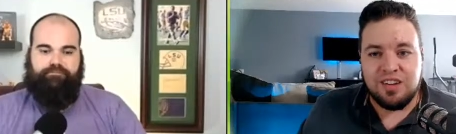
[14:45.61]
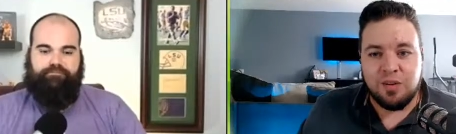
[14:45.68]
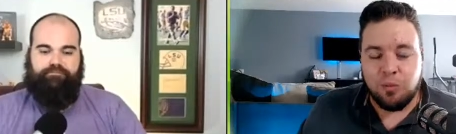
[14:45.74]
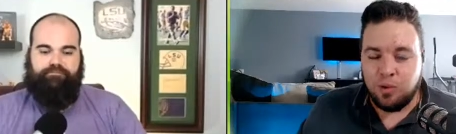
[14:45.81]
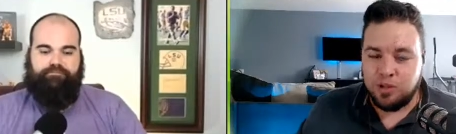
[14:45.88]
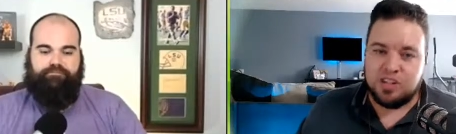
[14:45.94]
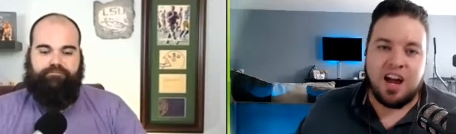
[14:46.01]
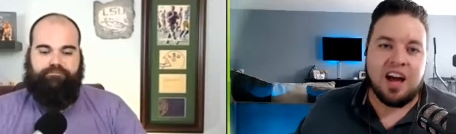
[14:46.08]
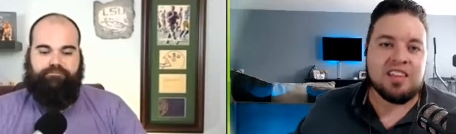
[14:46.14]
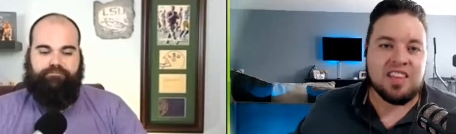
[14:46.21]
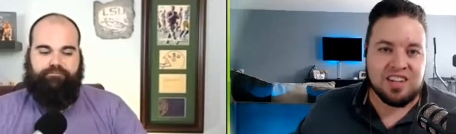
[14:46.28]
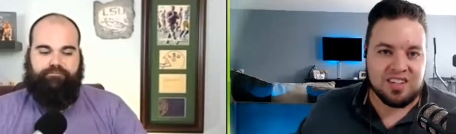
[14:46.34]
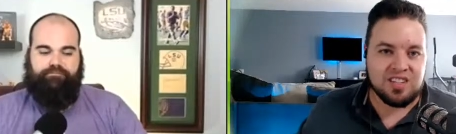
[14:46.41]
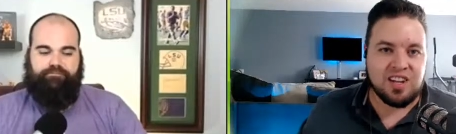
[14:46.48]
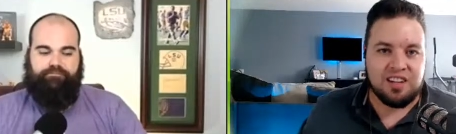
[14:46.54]
Speaker 1: which I think
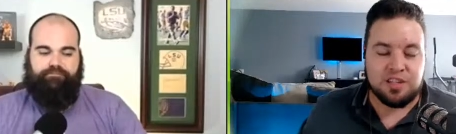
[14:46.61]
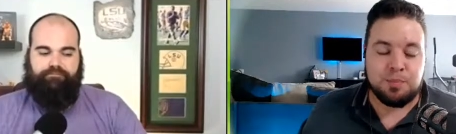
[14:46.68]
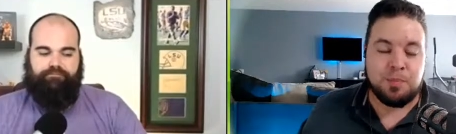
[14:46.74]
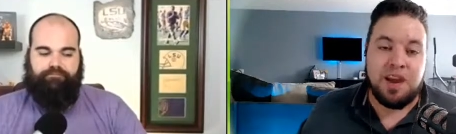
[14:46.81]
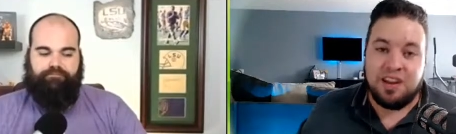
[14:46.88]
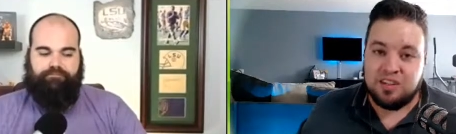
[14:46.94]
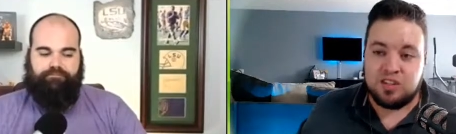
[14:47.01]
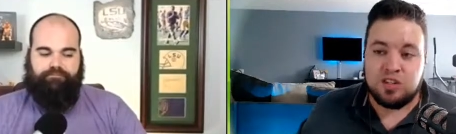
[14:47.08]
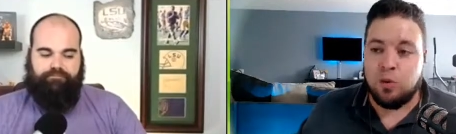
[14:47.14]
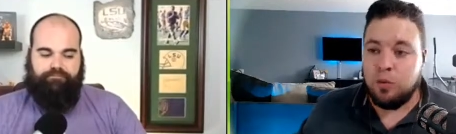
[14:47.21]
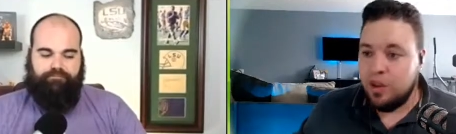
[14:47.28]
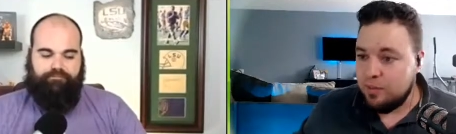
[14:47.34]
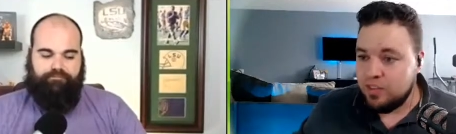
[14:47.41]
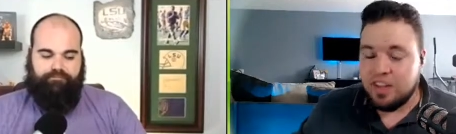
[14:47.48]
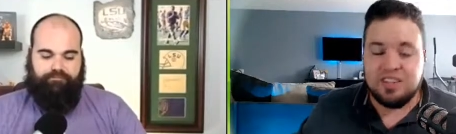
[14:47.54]
is going to expand. So
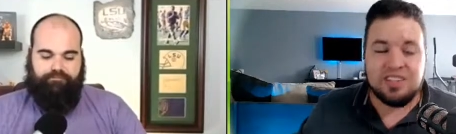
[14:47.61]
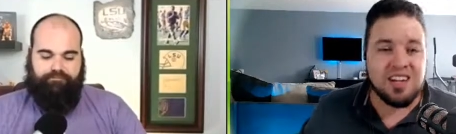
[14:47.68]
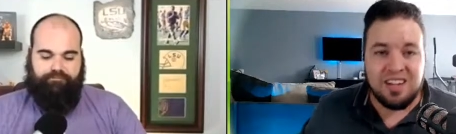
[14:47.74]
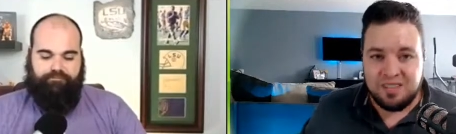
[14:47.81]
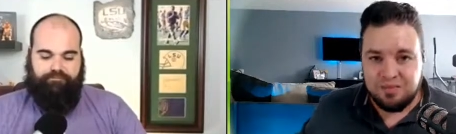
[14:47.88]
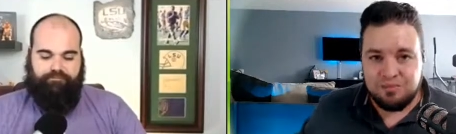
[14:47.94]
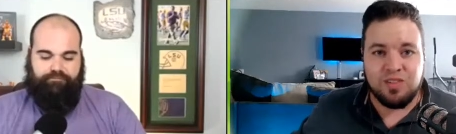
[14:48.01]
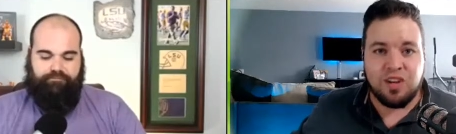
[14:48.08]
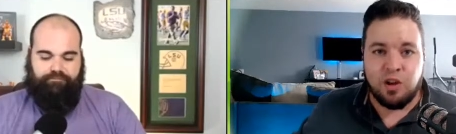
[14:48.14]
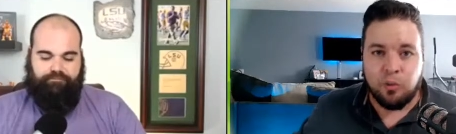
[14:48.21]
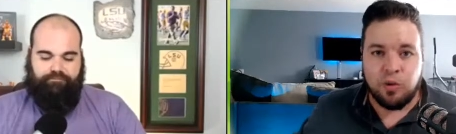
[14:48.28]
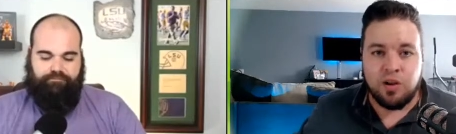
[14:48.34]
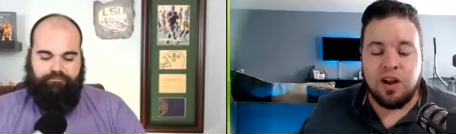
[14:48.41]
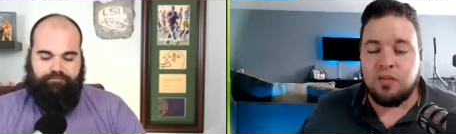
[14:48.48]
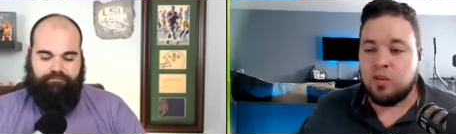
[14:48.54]
if they did it,
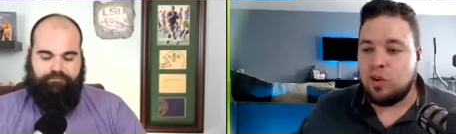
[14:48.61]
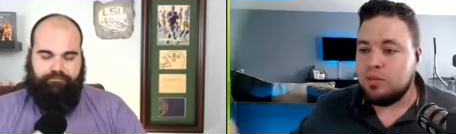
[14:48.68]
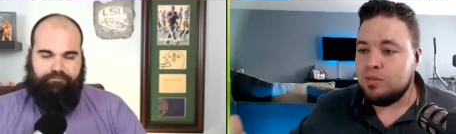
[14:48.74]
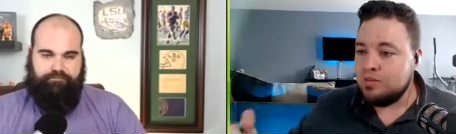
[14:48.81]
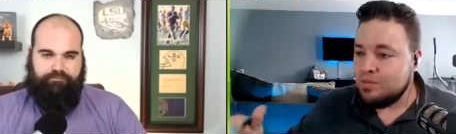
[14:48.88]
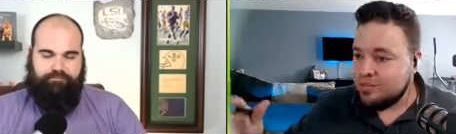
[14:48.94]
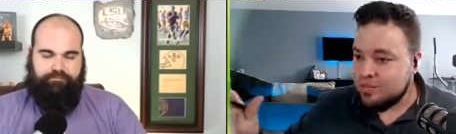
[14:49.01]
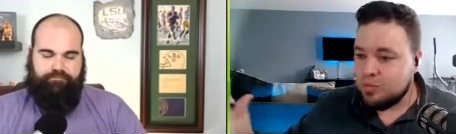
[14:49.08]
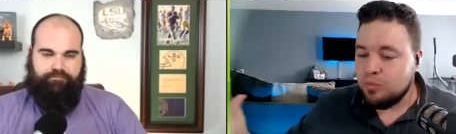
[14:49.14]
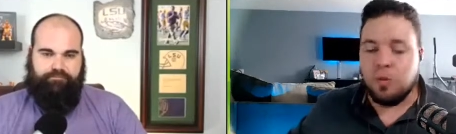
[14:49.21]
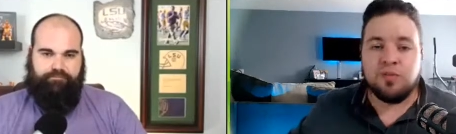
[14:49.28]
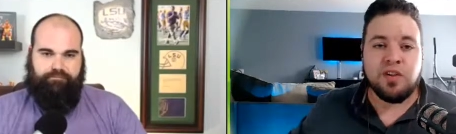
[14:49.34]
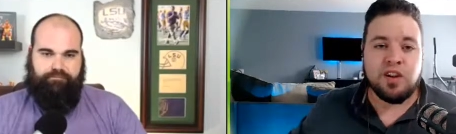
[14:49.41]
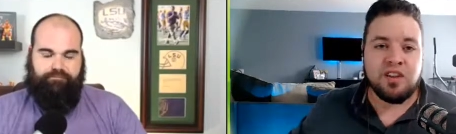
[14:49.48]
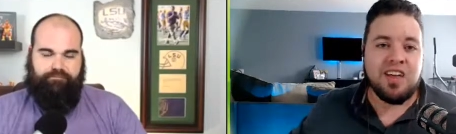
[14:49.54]
whatever, we'll
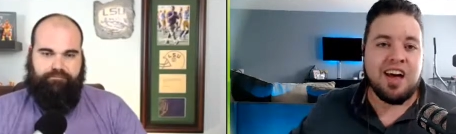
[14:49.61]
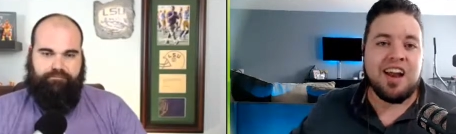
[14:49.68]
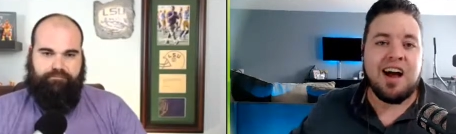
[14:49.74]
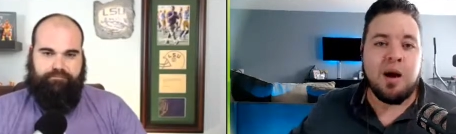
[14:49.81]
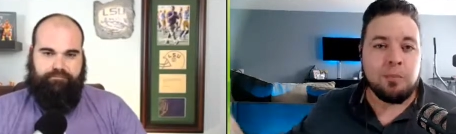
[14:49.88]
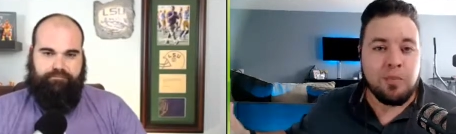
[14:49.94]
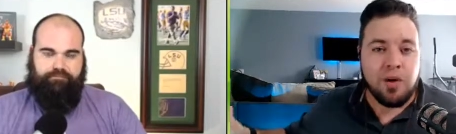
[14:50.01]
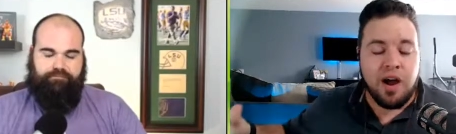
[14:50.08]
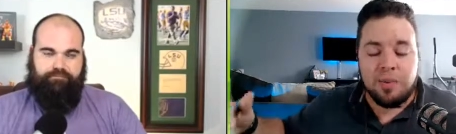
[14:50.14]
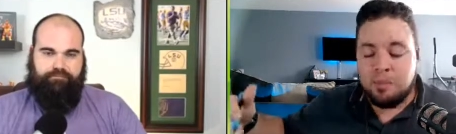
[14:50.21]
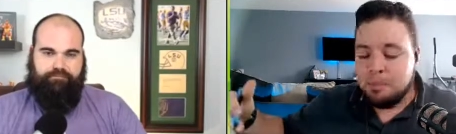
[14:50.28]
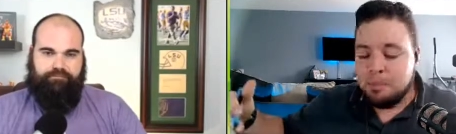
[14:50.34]
figure that out. But